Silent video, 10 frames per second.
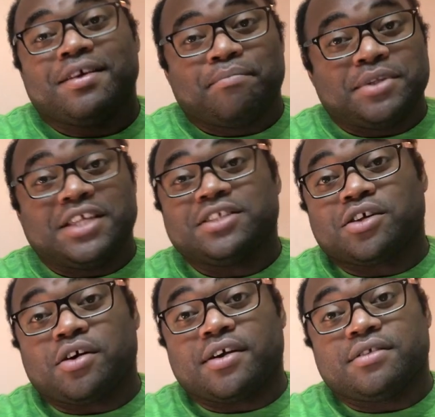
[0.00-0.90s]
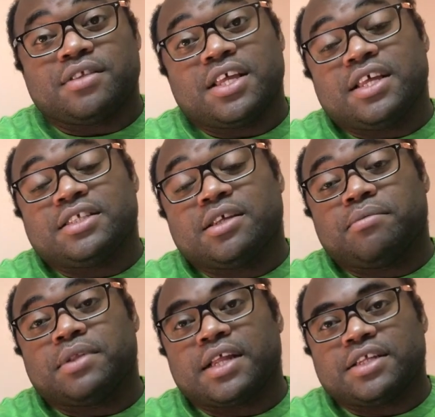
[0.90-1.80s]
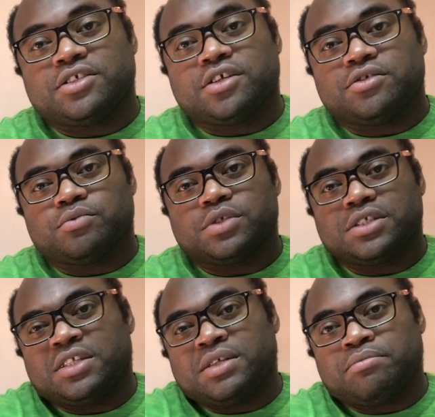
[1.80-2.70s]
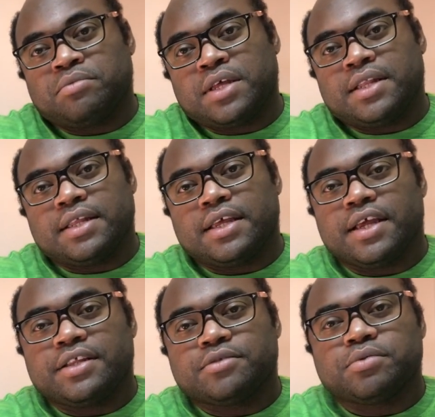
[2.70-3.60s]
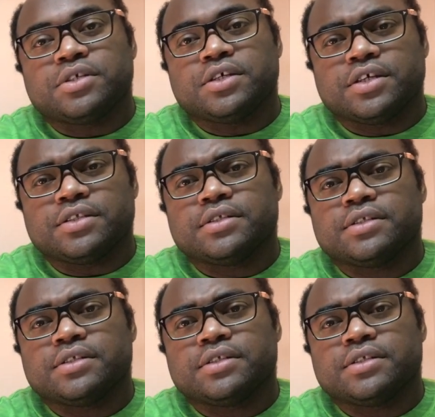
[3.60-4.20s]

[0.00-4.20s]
But the Instacart is something that I just started doing recently, and it's pretty good.